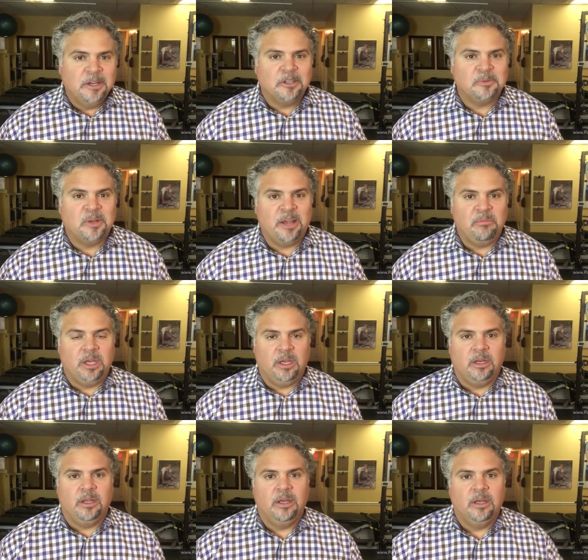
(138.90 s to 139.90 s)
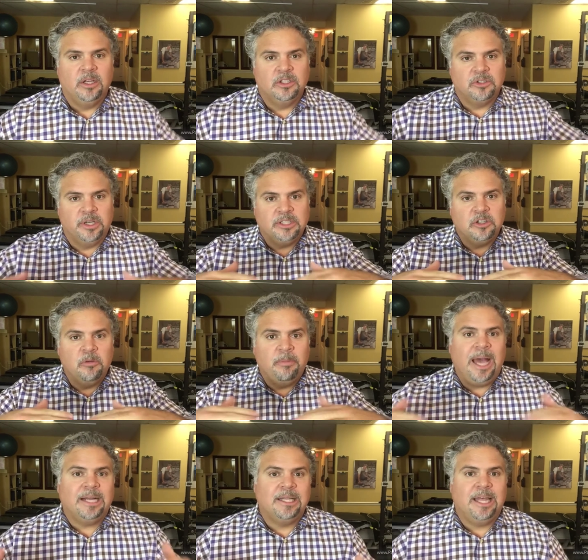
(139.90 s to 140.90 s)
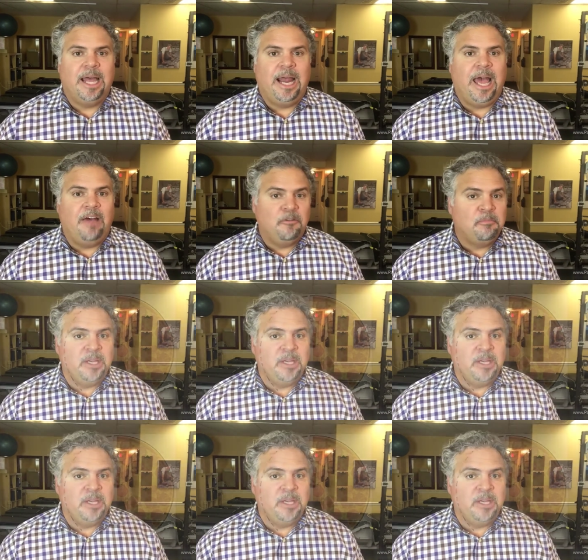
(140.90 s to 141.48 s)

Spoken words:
Here's what I mean. So let's go back to that half a